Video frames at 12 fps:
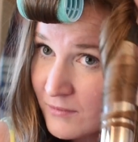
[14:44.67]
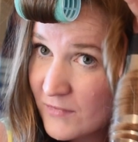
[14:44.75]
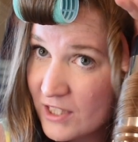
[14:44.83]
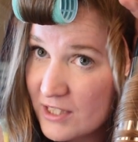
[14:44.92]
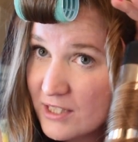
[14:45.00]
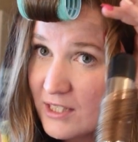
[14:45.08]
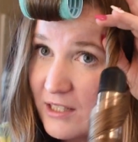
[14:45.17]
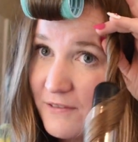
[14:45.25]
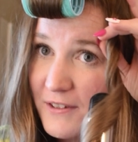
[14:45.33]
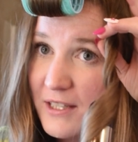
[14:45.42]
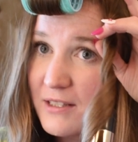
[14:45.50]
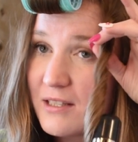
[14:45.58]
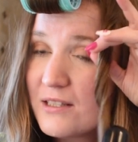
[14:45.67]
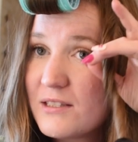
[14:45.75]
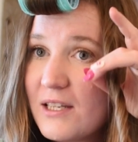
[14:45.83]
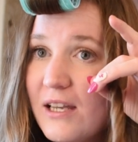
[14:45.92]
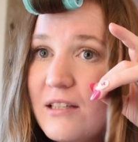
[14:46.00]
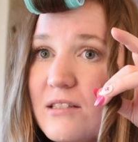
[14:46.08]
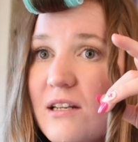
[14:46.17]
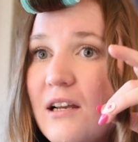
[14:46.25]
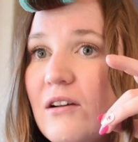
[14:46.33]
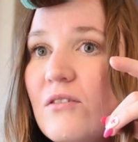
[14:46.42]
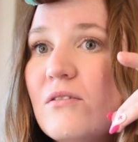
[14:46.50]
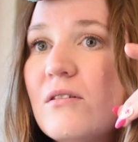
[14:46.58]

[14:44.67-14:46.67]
Let's see if this stays now.